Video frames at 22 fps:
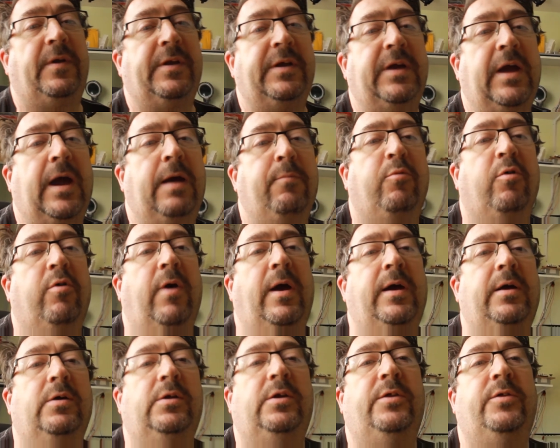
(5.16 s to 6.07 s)
funny camera
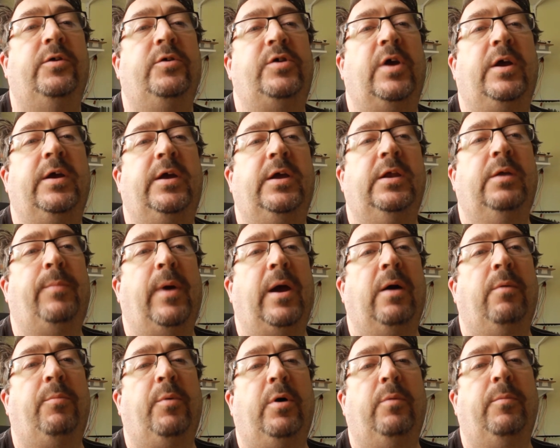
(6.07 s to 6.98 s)
angle and the shaking
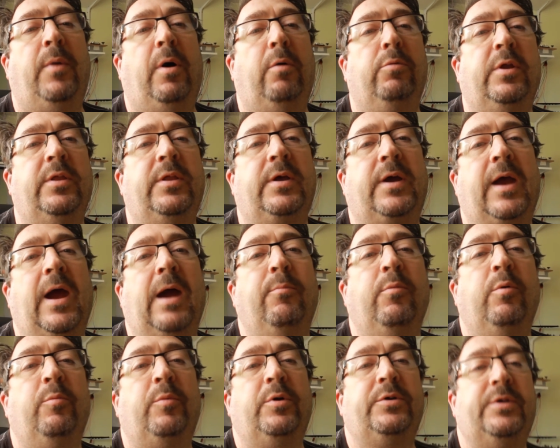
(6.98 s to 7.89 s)
about, but I'm holding the
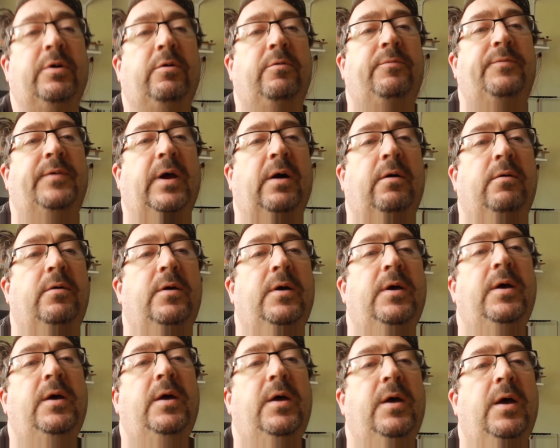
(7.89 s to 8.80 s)
camera myself now.
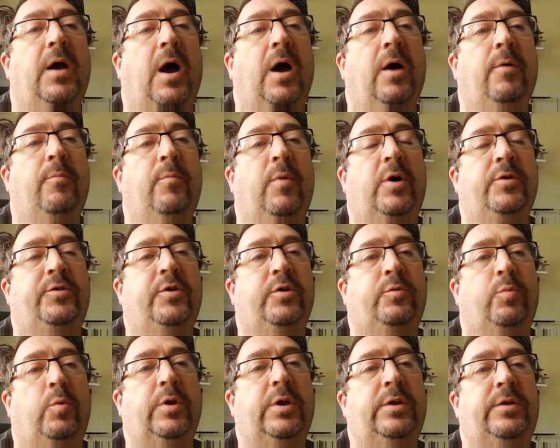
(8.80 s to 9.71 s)
I
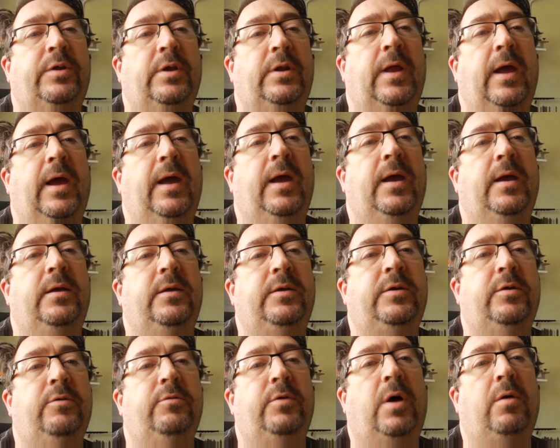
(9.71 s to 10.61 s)
just wanted to let
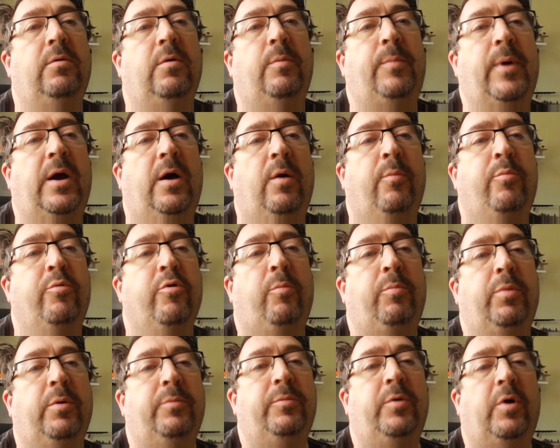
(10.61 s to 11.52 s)
you know about a
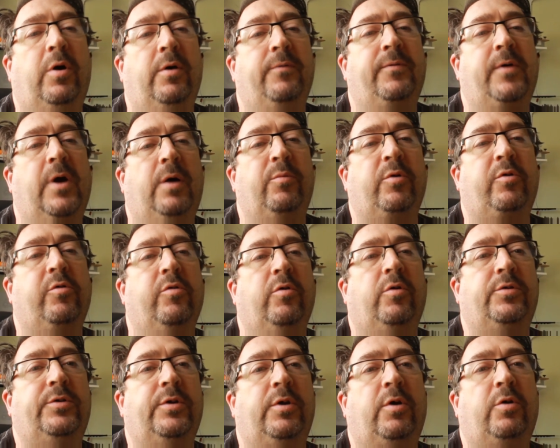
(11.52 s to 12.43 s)
problem that I've come
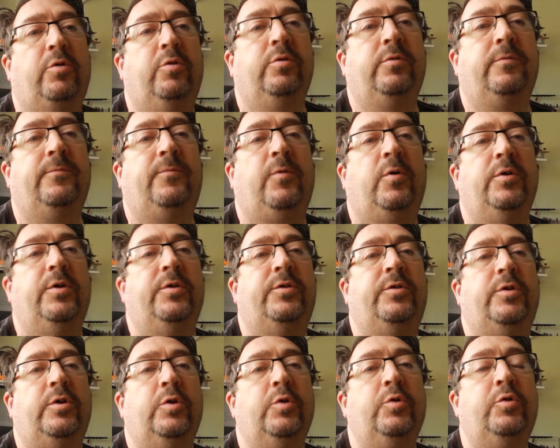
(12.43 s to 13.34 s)
across and I couldn't find a
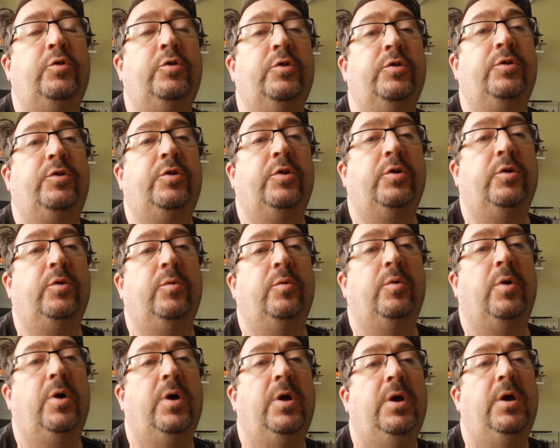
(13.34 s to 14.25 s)
solution
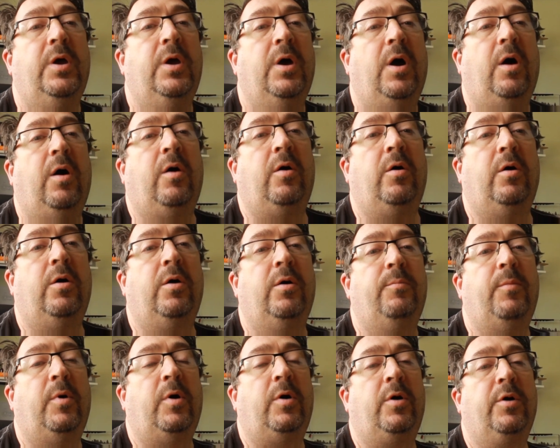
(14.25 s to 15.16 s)
to
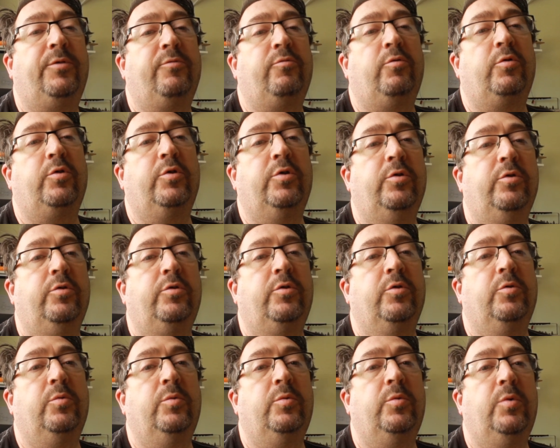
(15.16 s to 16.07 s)
either on
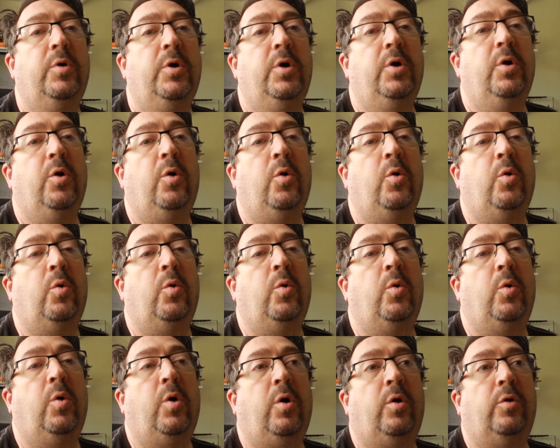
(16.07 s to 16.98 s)
Google
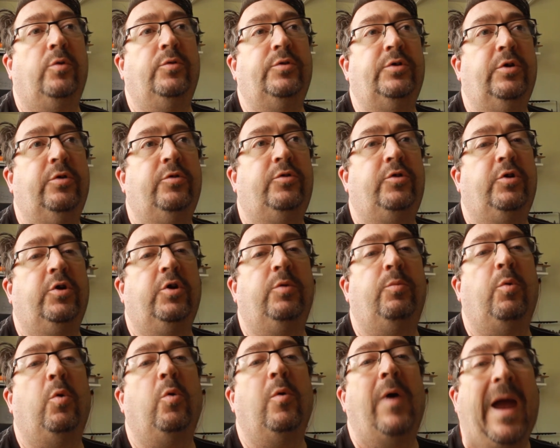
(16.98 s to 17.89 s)
or on
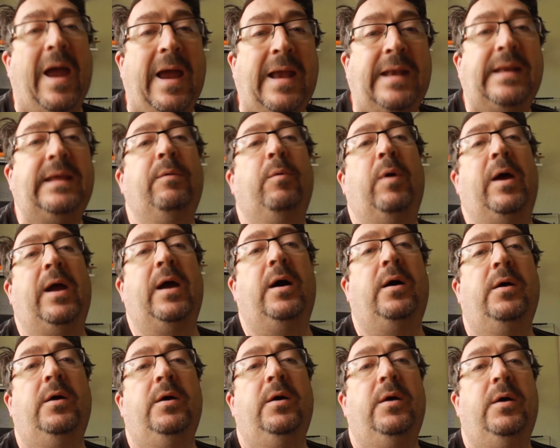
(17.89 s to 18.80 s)
YouTube or
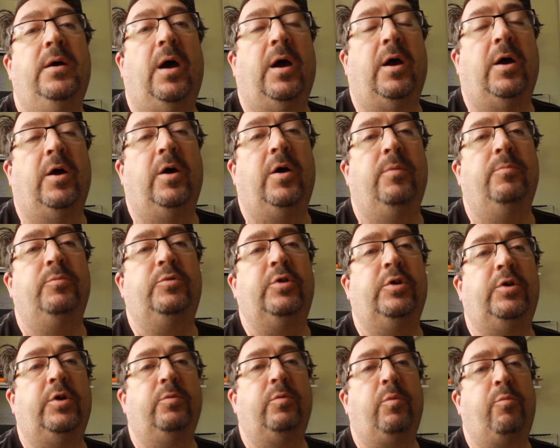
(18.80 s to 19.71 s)
anywhere
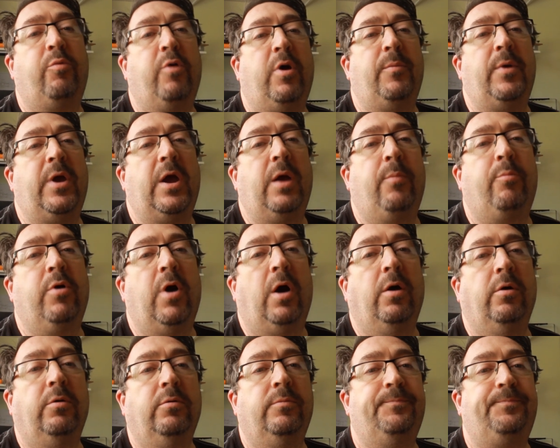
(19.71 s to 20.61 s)
to do with Premiere
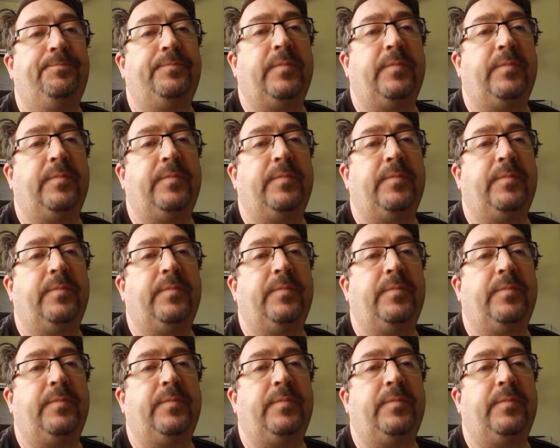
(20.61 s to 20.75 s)
Pro.